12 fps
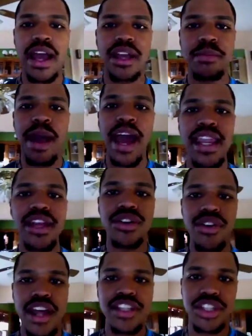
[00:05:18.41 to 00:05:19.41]
The body of
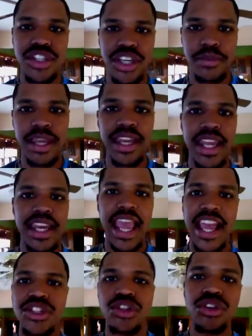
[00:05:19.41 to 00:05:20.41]
Christ is being
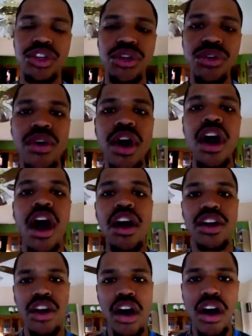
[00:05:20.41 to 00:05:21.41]
engaged. So you are
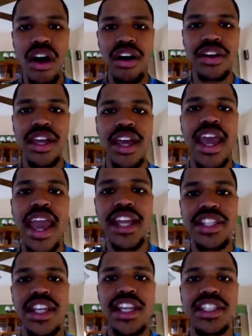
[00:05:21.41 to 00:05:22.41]
called
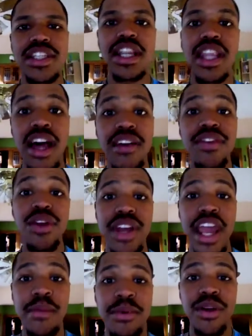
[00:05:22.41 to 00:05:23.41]
into this to love your
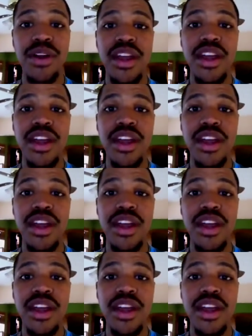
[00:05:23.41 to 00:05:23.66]
neighbor.